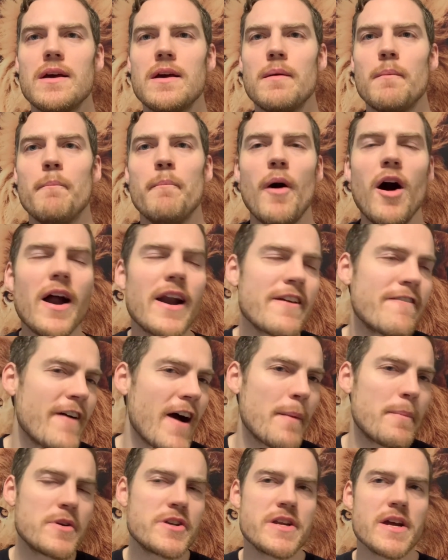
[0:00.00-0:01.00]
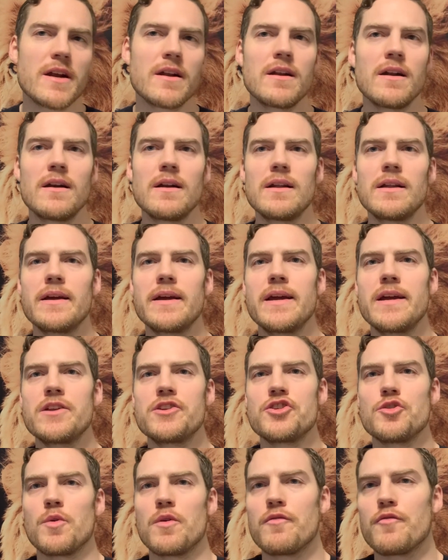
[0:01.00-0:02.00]
body fat particularly,
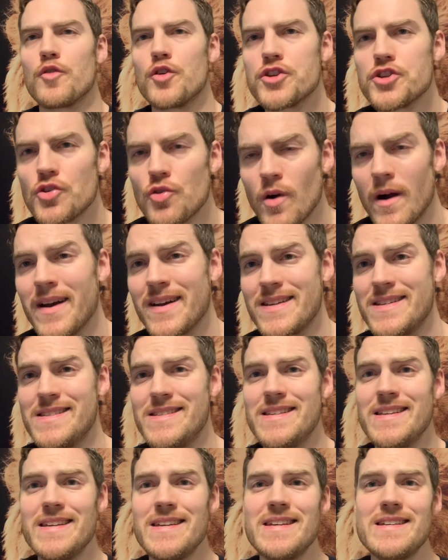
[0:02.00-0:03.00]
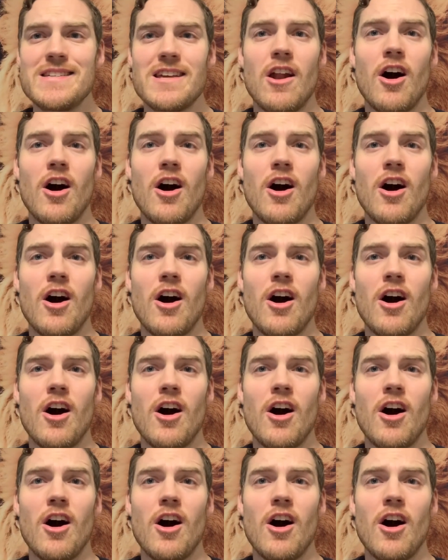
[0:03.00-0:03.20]
to reverse chronic disease and